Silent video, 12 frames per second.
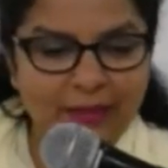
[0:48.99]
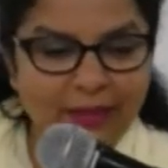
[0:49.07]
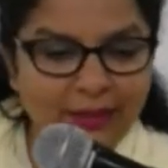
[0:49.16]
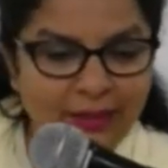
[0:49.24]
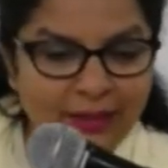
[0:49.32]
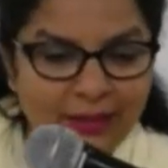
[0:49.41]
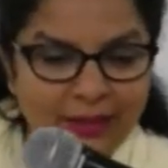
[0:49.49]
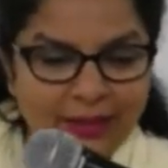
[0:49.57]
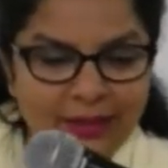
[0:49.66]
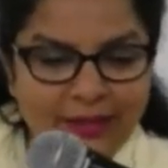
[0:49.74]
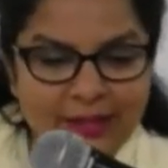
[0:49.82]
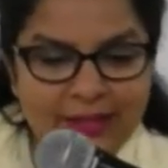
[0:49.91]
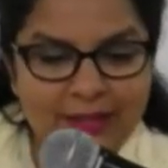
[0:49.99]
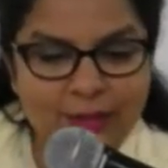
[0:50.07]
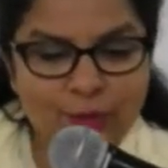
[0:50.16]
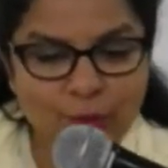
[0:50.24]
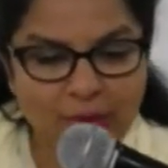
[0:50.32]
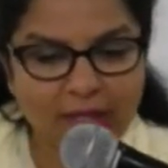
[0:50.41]
I think there's
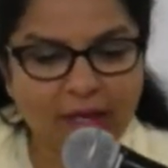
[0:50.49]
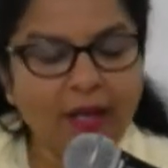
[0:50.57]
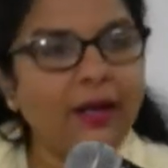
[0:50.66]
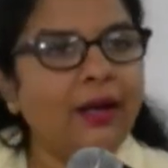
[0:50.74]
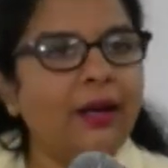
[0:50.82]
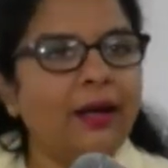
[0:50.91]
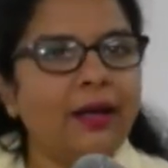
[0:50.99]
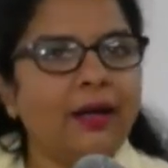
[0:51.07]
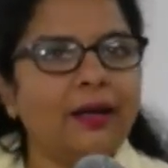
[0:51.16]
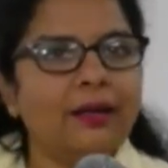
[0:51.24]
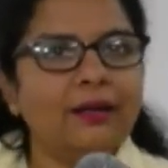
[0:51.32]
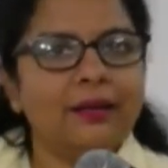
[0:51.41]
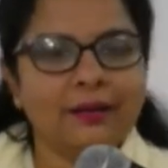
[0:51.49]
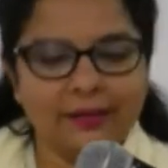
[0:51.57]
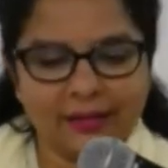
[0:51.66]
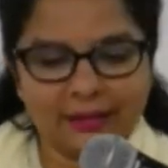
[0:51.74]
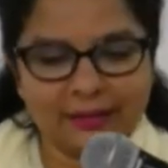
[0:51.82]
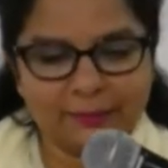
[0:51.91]
Surya uh,
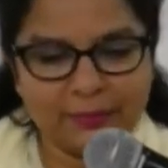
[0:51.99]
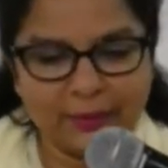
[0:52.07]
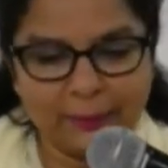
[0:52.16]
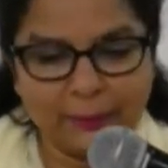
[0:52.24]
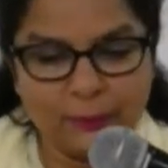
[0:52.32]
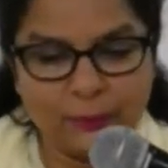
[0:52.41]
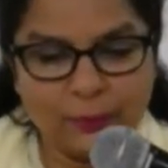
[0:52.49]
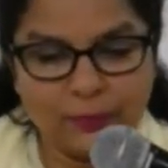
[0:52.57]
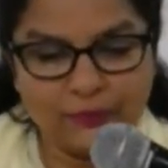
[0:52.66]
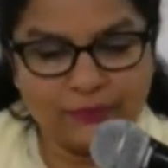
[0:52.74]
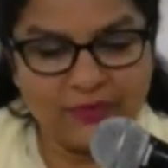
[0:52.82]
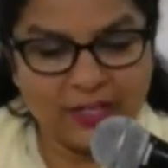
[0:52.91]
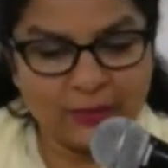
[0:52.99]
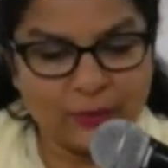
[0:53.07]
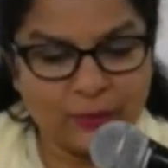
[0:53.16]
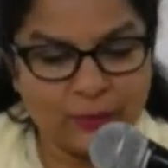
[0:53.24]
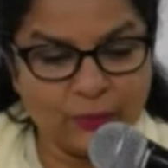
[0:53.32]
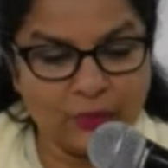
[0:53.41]
and Prabhu,
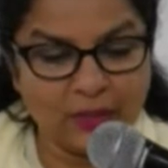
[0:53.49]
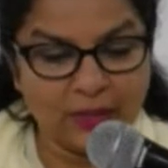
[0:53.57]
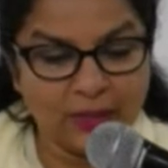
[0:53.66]
Bhikkhu,